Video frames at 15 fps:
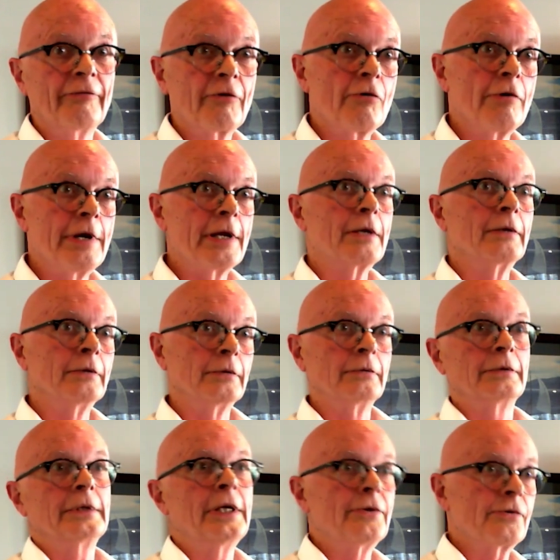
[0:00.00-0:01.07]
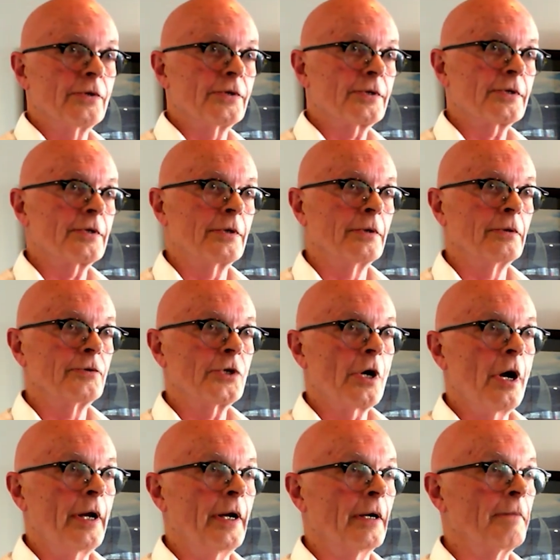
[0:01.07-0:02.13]
critical interest to
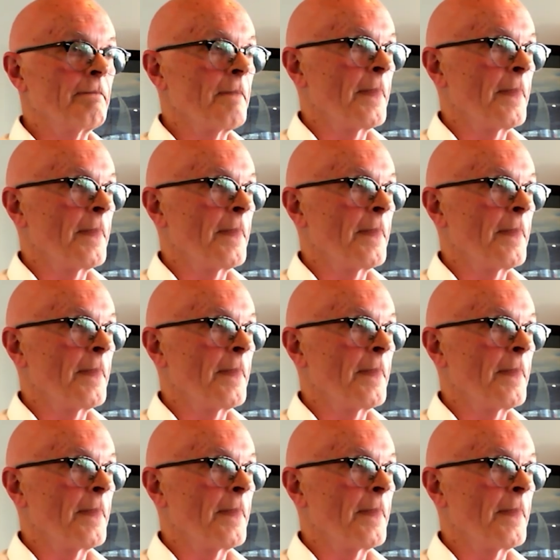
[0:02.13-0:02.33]
China